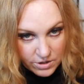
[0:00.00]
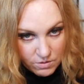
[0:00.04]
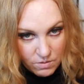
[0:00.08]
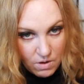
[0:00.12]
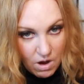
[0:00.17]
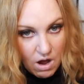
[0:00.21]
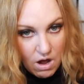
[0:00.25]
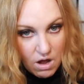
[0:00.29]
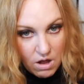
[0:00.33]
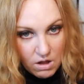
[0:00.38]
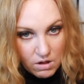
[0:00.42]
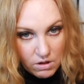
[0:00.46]

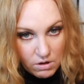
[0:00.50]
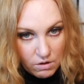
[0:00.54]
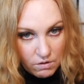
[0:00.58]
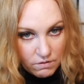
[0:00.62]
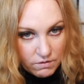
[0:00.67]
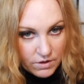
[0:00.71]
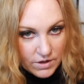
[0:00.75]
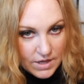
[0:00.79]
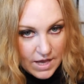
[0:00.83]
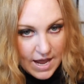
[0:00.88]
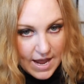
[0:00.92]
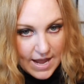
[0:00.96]
all
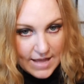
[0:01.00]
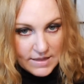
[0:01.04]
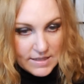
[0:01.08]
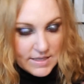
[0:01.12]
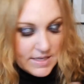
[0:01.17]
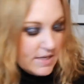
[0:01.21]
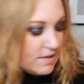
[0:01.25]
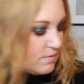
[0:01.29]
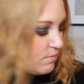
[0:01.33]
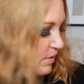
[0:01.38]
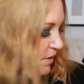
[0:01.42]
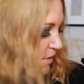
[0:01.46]
over the
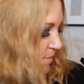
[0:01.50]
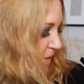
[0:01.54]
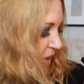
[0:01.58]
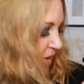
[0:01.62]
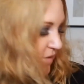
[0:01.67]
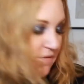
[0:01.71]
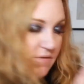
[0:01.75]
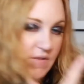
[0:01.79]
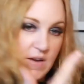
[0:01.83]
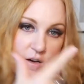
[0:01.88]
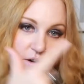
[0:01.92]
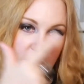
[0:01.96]
eyelid, with
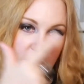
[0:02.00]
my finger